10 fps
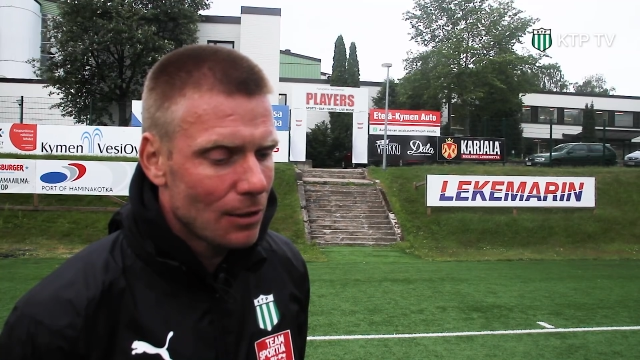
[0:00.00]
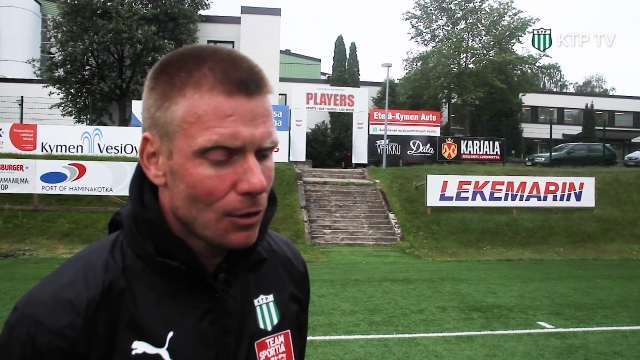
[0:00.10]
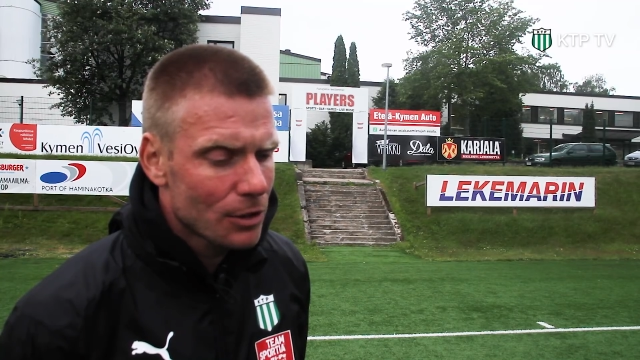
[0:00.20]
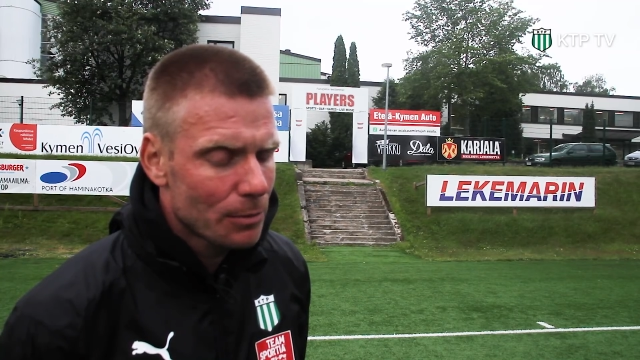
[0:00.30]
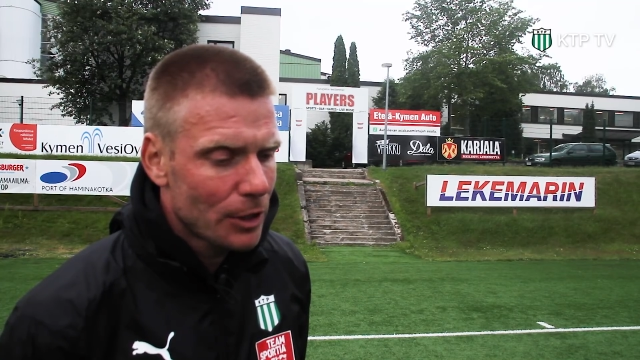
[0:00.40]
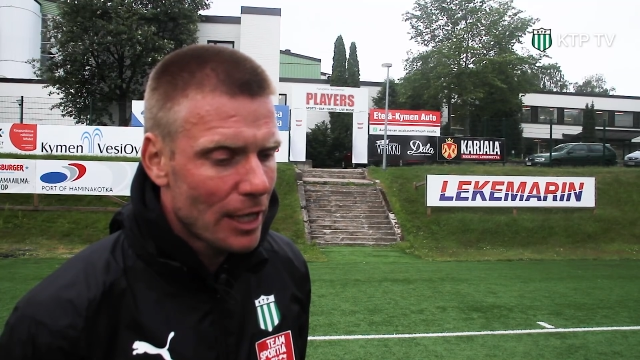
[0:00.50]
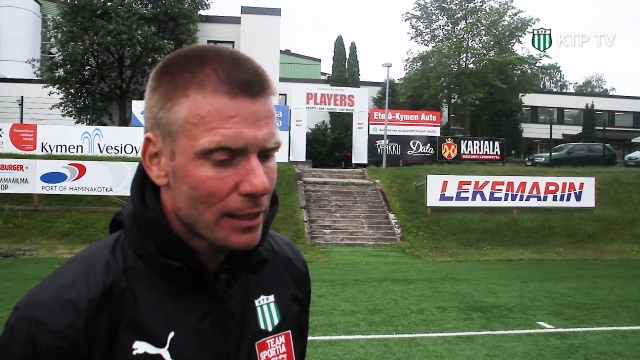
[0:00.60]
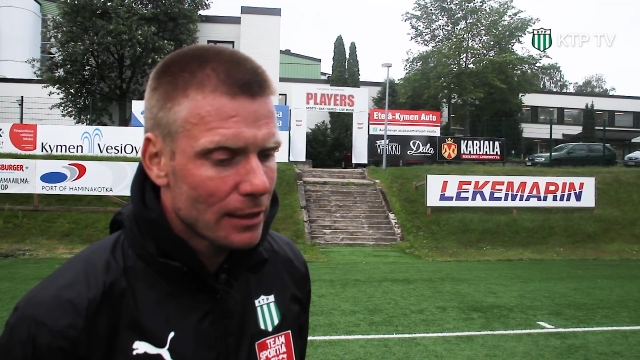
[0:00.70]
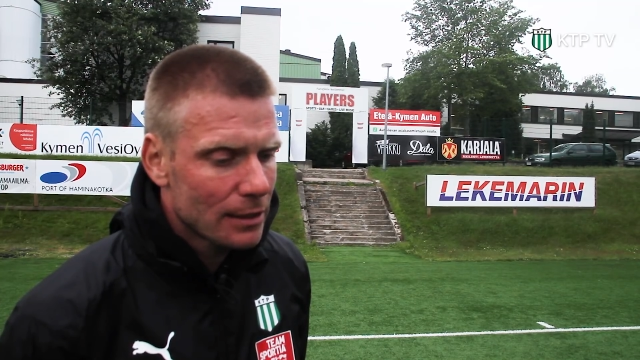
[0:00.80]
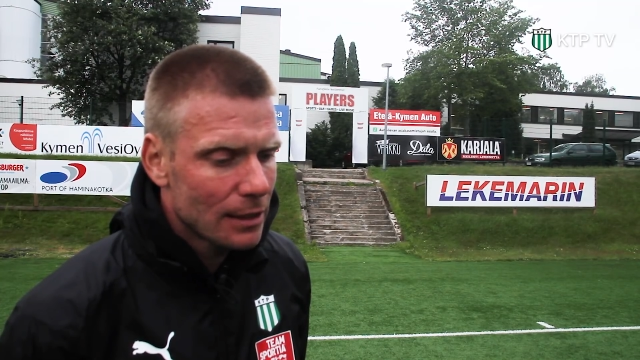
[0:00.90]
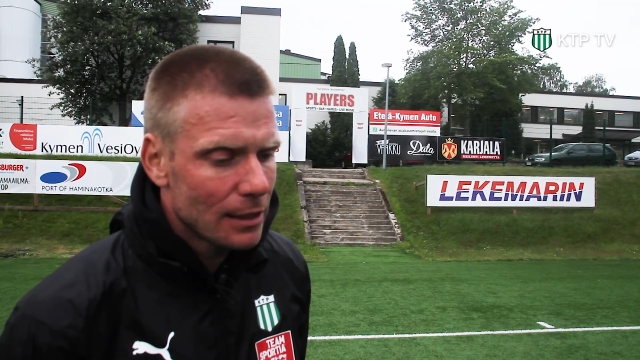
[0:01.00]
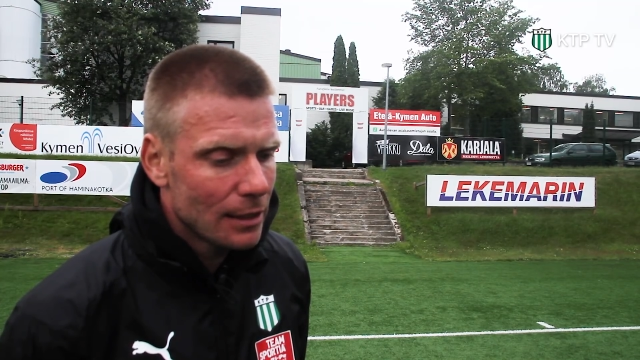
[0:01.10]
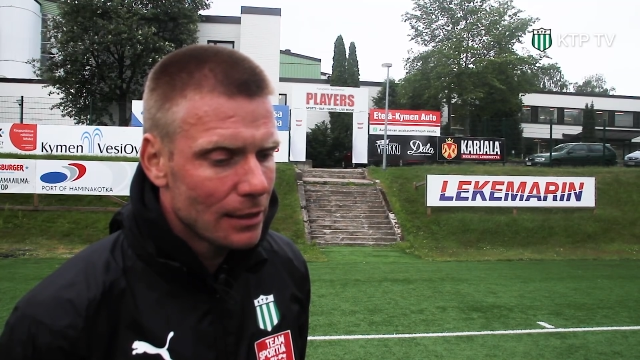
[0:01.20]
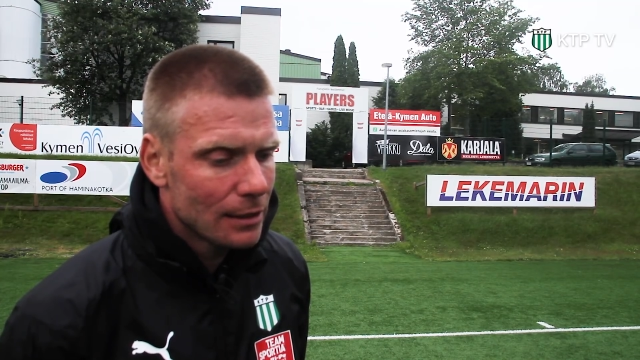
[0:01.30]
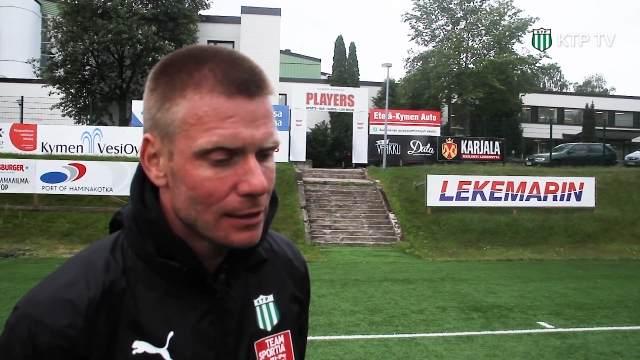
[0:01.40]
also
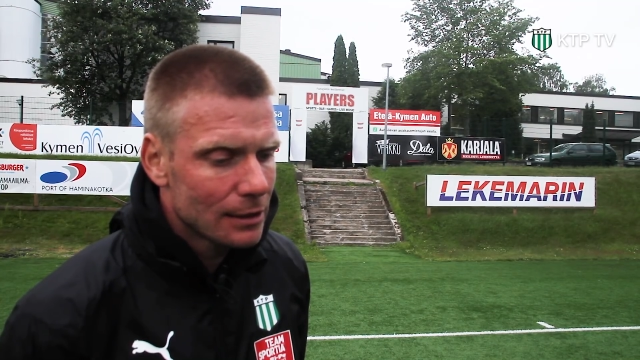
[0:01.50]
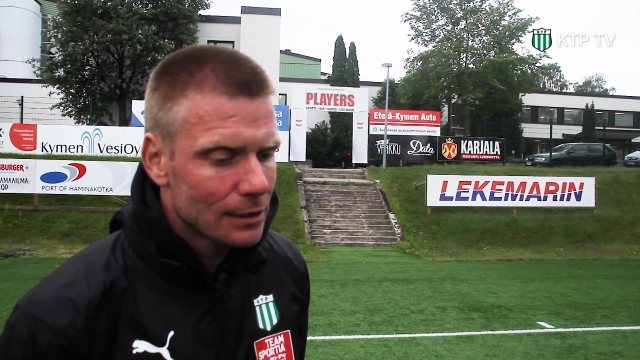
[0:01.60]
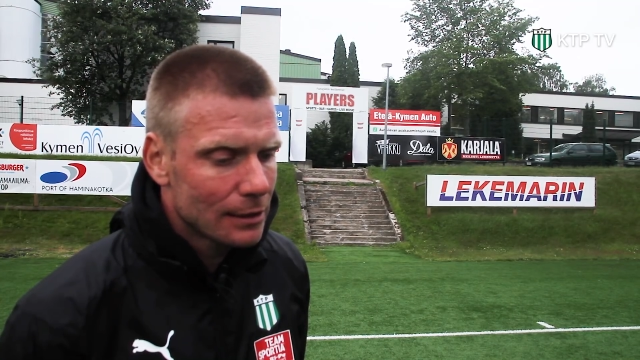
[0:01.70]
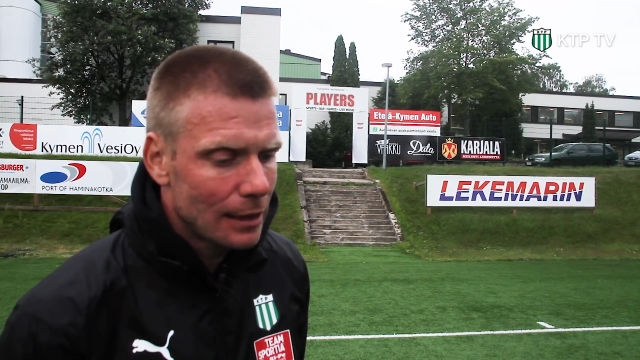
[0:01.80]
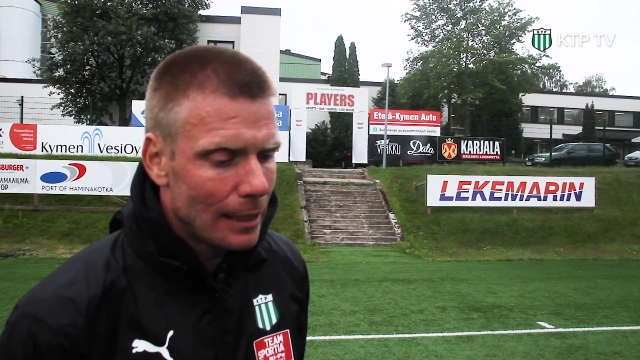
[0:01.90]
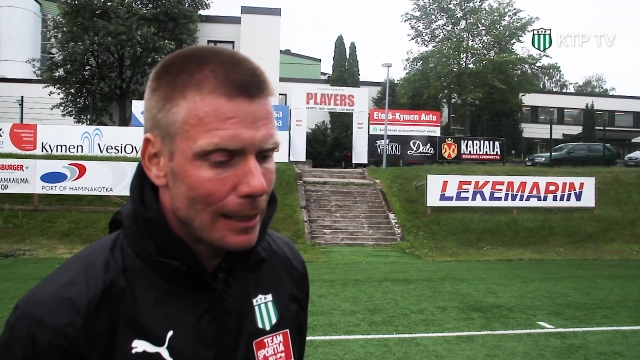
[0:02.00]
practices